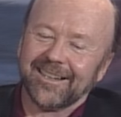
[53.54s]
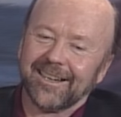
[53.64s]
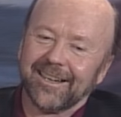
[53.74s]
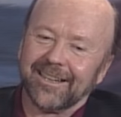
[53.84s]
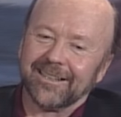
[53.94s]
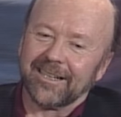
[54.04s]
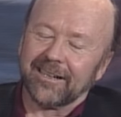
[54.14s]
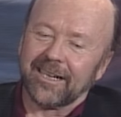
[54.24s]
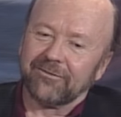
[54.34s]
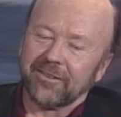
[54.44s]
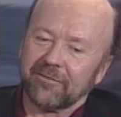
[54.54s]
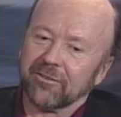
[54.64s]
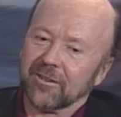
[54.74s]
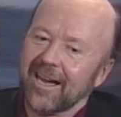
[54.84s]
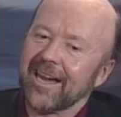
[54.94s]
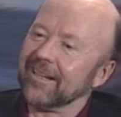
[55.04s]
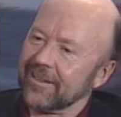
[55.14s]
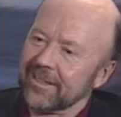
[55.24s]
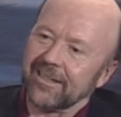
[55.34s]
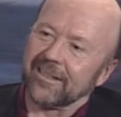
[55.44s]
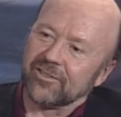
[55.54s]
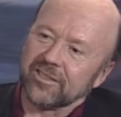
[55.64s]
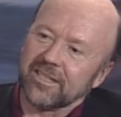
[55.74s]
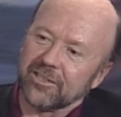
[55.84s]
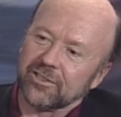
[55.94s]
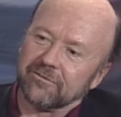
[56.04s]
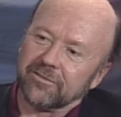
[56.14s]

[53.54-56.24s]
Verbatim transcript: And I've relied on that education